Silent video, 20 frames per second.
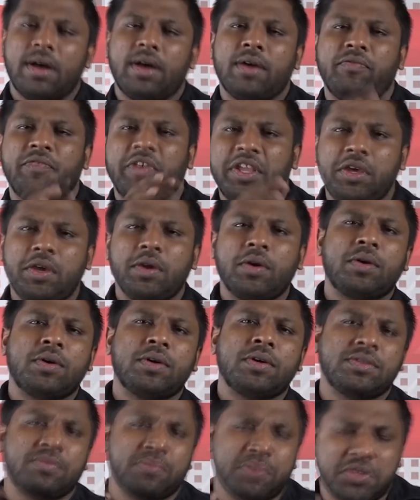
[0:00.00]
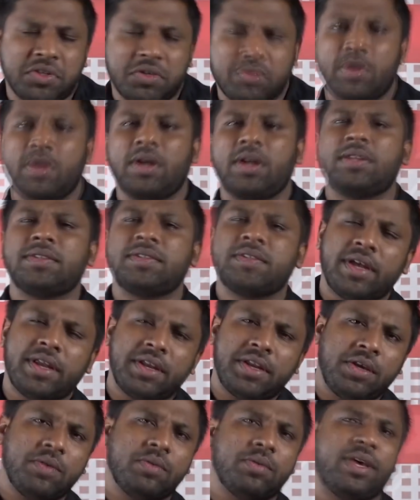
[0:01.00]
videos,
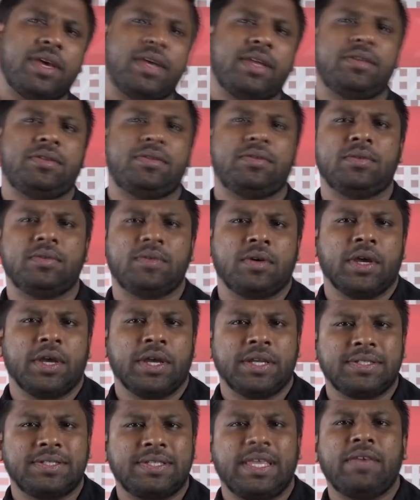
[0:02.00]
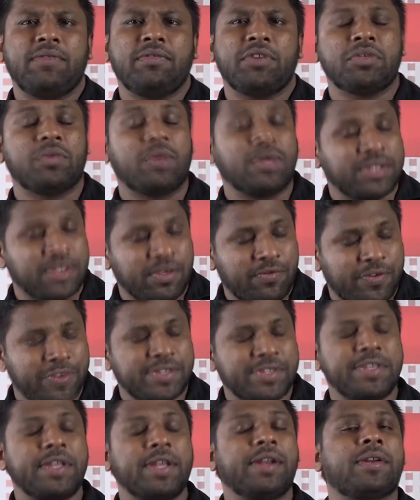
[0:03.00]
visuals, and you get to see
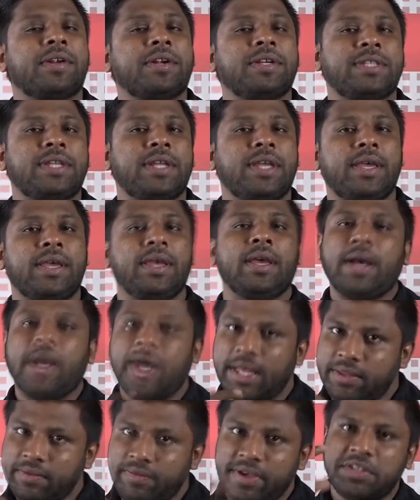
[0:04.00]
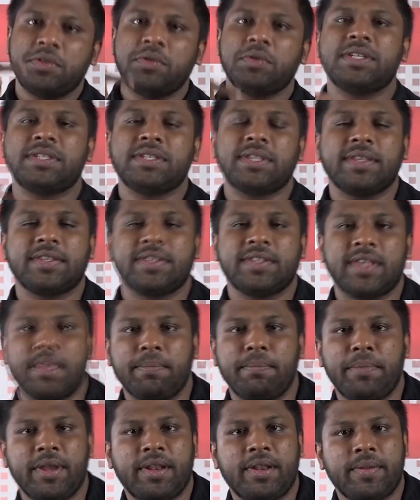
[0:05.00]
visuals if it's interesting. Otherwise, you just
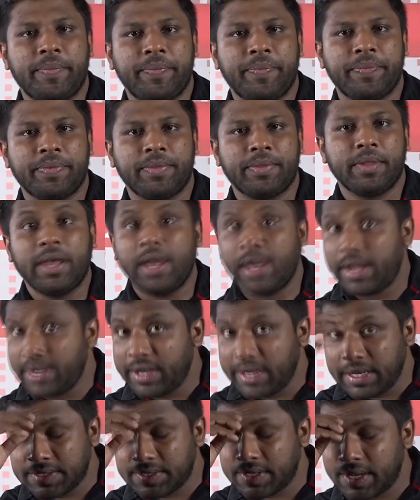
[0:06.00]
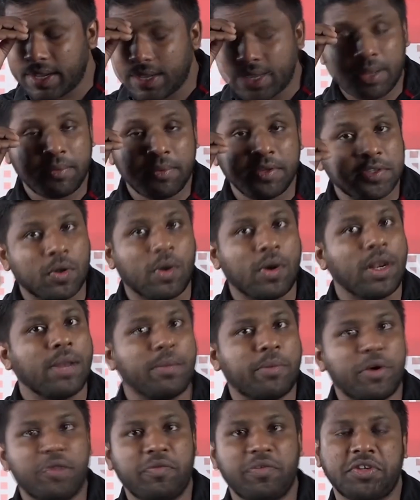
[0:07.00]
skip it. And Instagram
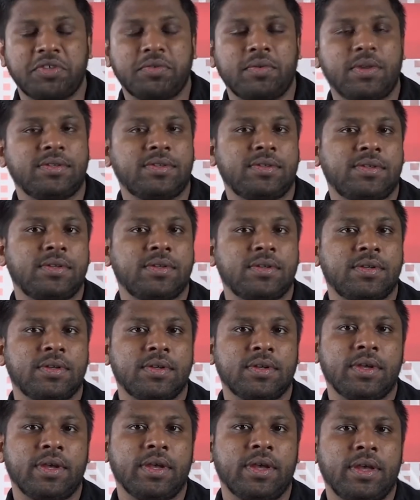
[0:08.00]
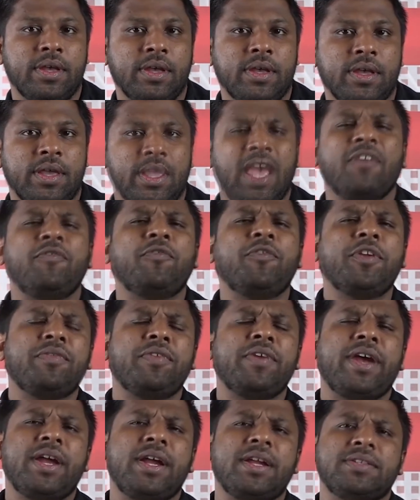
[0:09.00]
is all about visuals.
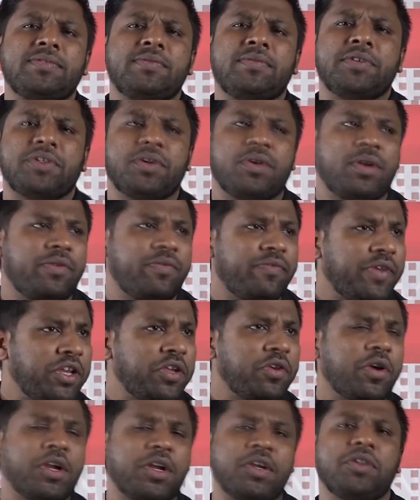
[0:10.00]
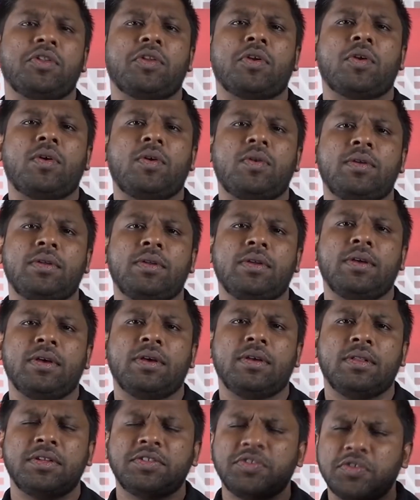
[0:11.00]
Everywhere is visual. When you are on the
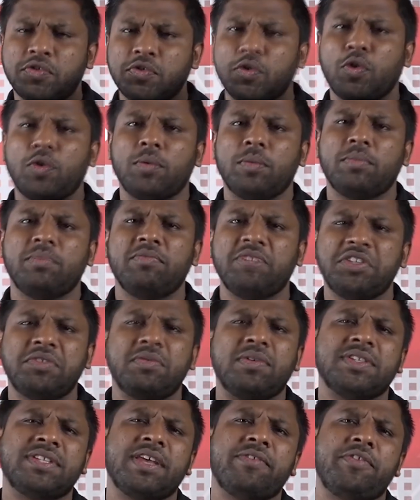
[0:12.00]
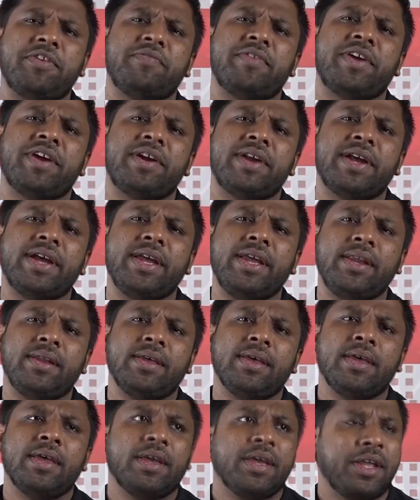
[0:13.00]
road, there's so visuals everywhere,
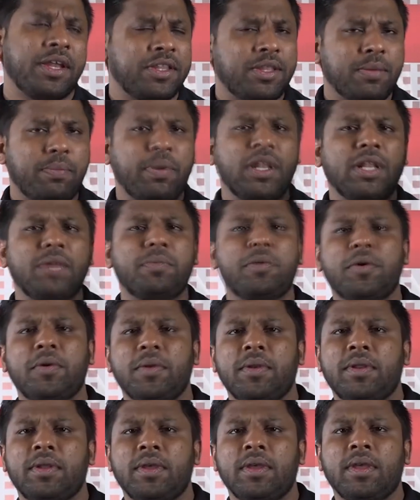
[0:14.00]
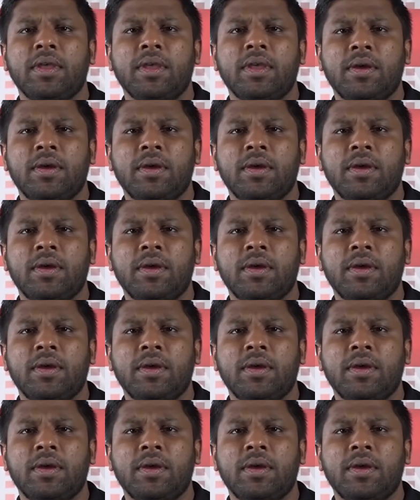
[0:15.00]
right? In the billboard,